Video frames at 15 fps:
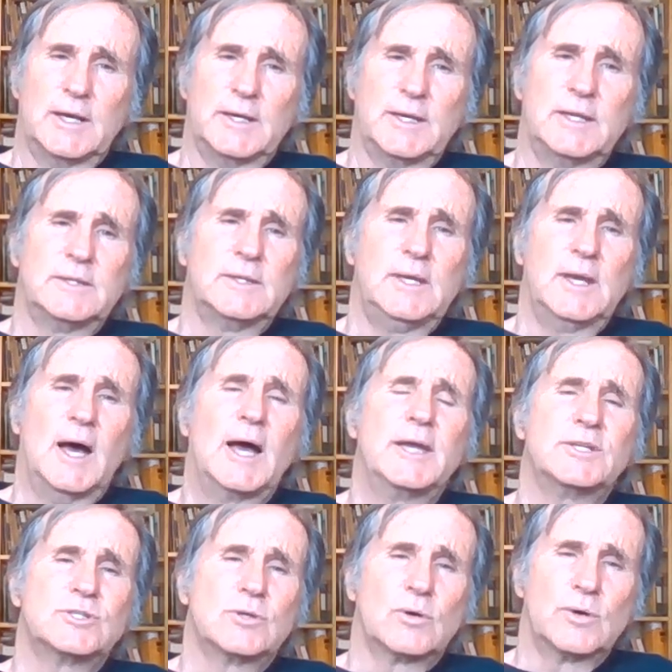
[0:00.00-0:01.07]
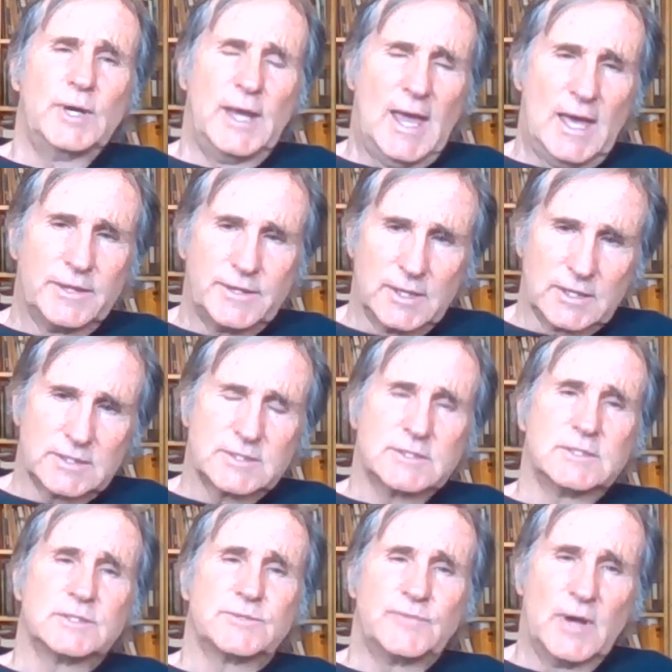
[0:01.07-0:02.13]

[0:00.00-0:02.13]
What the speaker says: in the high Tory ethics is